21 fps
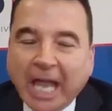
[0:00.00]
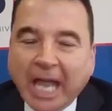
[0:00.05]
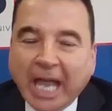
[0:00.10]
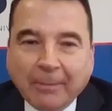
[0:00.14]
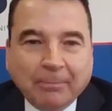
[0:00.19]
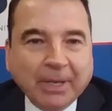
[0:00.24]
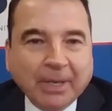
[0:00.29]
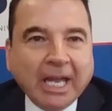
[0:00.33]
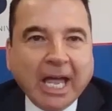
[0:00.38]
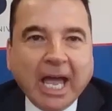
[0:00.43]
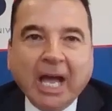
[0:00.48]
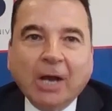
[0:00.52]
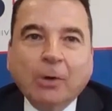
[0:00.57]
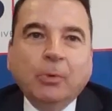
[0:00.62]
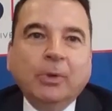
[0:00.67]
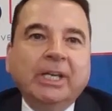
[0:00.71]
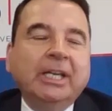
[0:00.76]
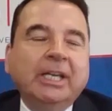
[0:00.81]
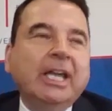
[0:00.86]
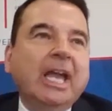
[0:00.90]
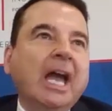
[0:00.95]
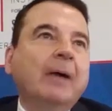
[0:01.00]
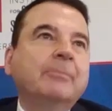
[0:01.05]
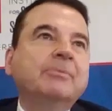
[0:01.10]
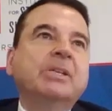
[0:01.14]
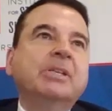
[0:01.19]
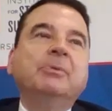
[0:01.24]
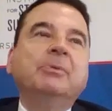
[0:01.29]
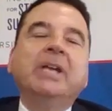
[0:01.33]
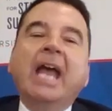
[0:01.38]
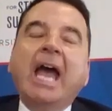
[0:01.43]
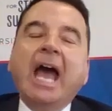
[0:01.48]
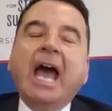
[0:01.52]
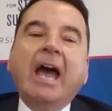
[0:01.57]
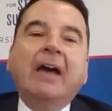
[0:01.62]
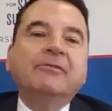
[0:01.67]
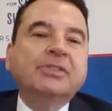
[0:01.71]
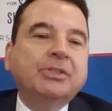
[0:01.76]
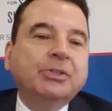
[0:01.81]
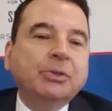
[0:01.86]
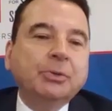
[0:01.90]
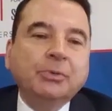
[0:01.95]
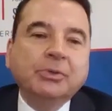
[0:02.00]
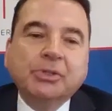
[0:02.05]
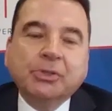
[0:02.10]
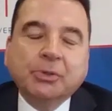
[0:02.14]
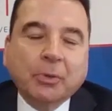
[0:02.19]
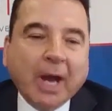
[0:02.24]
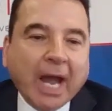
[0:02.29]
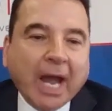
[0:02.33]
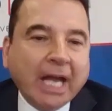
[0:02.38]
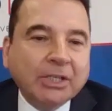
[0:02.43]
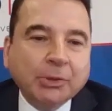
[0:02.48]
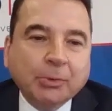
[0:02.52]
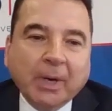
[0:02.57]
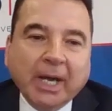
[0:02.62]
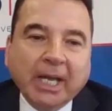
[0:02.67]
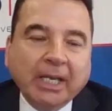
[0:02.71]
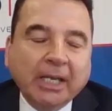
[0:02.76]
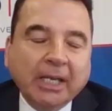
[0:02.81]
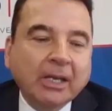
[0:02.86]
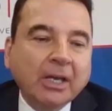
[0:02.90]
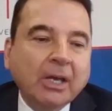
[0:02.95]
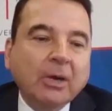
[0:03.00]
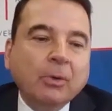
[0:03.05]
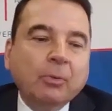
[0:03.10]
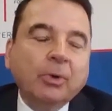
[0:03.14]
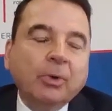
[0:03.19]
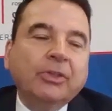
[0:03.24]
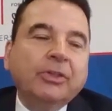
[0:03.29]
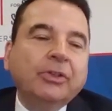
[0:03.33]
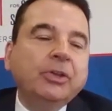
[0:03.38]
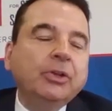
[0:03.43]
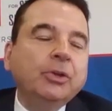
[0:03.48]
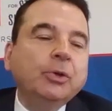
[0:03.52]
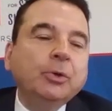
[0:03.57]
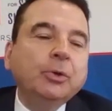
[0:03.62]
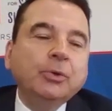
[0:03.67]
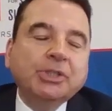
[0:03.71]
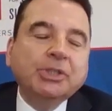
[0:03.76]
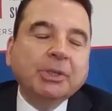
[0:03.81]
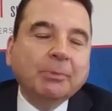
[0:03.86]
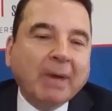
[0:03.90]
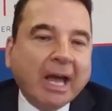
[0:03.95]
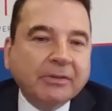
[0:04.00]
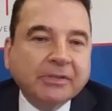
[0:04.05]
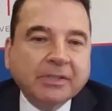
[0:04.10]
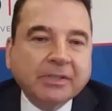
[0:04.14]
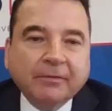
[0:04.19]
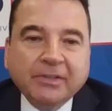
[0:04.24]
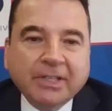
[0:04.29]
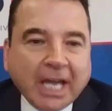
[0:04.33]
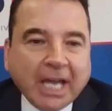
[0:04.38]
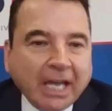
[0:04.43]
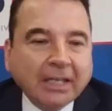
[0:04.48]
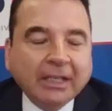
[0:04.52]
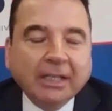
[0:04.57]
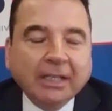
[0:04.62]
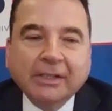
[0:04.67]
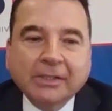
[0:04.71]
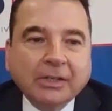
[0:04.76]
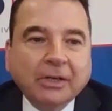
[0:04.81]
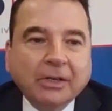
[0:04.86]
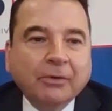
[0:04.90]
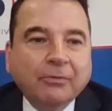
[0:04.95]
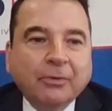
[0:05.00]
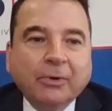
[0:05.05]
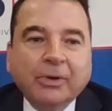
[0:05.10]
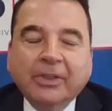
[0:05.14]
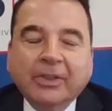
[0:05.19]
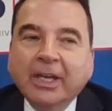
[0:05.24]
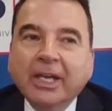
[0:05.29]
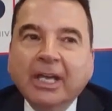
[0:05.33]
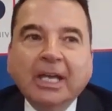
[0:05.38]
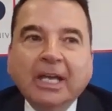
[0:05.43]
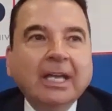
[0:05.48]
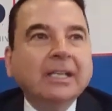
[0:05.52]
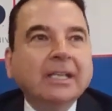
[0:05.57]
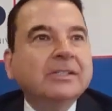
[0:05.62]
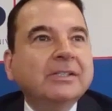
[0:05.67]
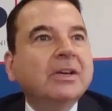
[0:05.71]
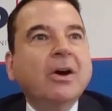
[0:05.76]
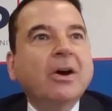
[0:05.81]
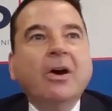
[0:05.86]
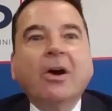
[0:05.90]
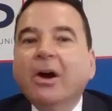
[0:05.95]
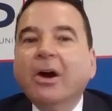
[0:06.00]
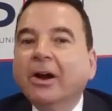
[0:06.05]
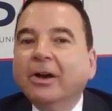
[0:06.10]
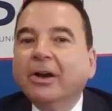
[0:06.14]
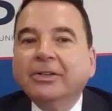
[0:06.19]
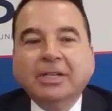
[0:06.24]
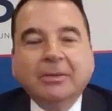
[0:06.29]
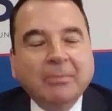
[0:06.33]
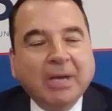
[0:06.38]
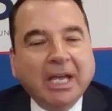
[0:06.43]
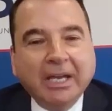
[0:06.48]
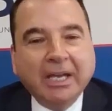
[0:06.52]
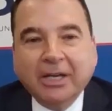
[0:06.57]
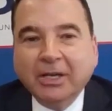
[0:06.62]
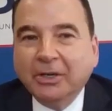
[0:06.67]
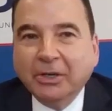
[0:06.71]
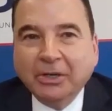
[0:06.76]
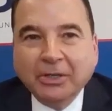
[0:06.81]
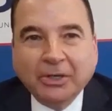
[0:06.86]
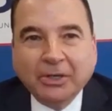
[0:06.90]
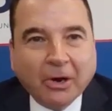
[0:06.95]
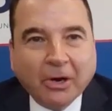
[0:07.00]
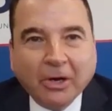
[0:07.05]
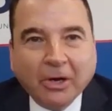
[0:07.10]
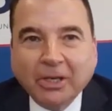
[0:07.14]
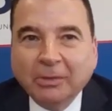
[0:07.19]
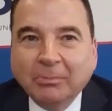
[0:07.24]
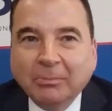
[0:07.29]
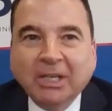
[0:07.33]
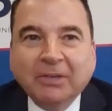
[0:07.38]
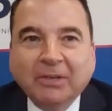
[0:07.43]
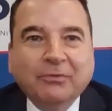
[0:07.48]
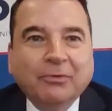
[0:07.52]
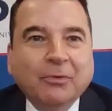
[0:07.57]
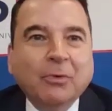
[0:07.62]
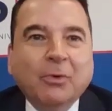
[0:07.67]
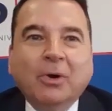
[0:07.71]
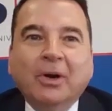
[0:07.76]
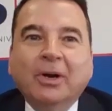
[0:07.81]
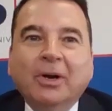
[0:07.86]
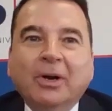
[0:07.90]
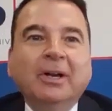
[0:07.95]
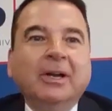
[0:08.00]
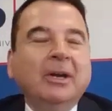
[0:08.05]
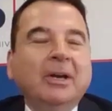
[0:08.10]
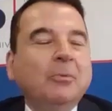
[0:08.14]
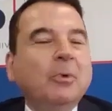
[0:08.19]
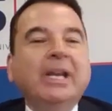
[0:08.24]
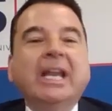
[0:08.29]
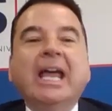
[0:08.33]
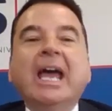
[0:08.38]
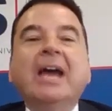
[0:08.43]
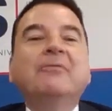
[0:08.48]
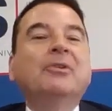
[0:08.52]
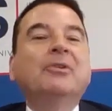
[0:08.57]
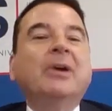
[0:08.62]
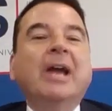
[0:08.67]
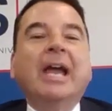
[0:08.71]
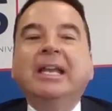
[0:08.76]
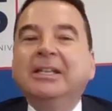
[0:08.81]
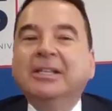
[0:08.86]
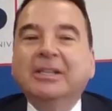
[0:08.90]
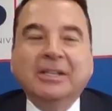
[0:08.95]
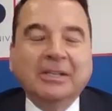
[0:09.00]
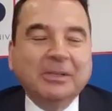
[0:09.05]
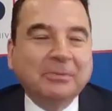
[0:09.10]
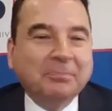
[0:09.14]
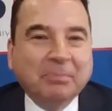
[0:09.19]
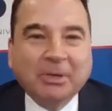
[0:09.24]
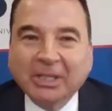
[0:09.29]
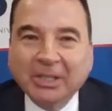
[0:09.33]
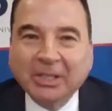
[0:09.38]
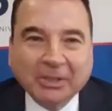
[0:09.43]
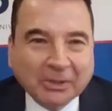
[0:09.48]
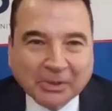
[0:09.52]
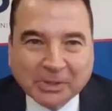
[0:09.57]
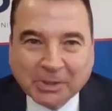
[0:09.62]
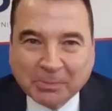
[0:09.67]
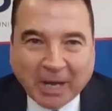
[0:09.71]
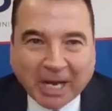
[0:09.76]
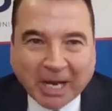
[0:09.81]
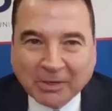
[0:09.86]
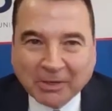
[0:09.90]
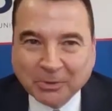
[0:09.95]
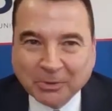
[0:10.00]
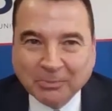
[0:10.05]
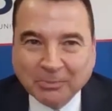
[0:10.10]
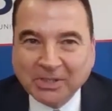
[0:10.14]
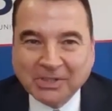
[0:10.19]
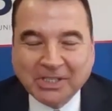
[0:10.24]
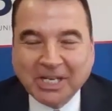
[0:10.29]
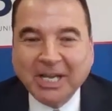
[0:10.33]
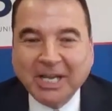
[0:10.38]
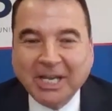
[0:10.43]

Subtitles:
gaping equity gaps and we have students graduating with huge amounts of debt and so forth, it's hard to make a good argument for whatever end of the political spectrum the